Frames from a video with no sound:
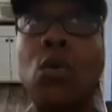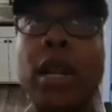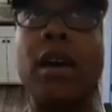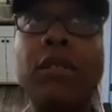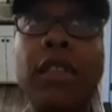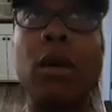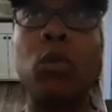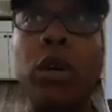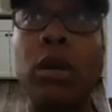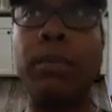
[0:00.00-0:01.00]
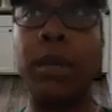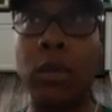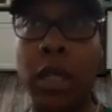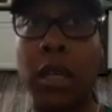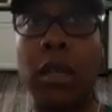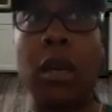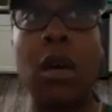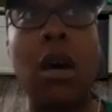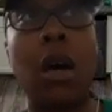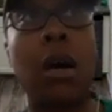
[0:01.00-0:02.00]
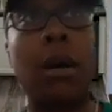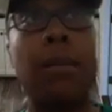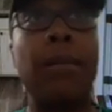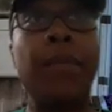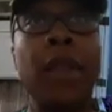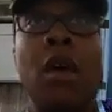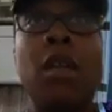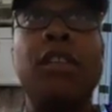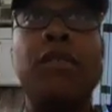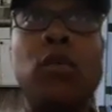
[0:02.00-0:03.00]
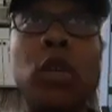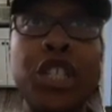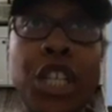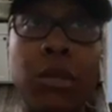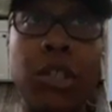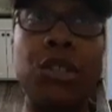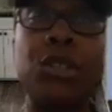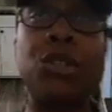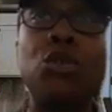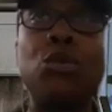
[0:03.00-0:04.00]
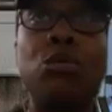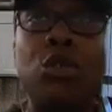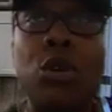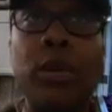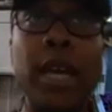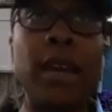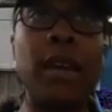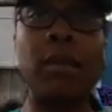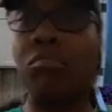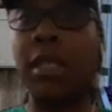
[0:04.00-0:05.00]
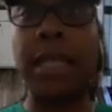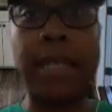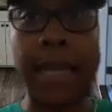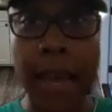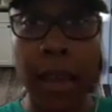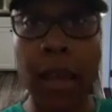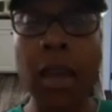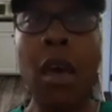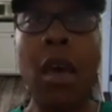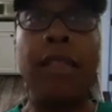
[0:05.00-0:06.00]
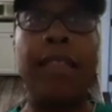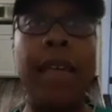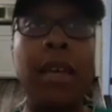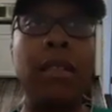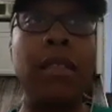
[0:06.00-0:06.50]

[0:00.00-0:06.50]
now that we're building the 4 shelters, so you donate today, then the